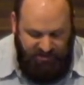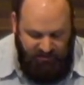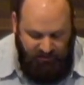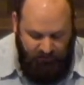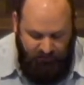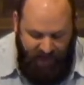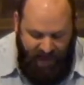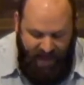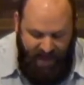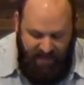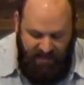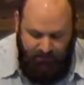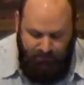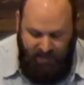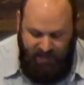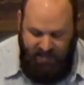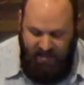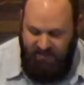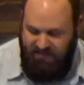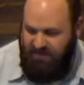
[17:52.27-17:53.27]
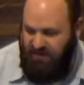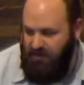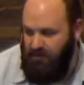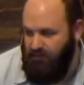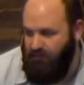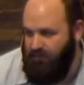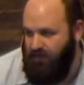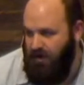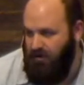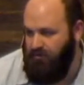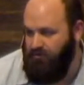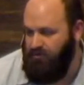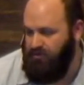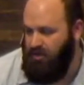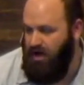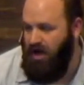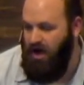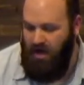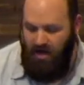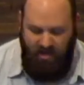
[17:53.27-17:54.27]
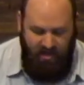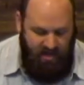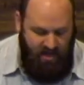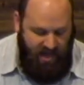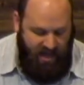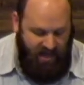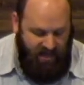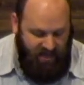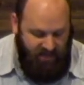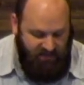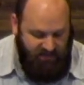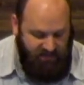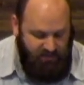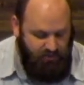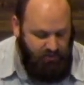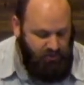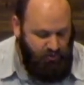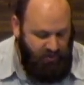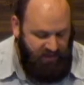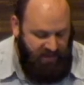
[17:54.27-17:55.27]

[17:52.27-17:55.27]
that you've hated because they don't follow the law as you do.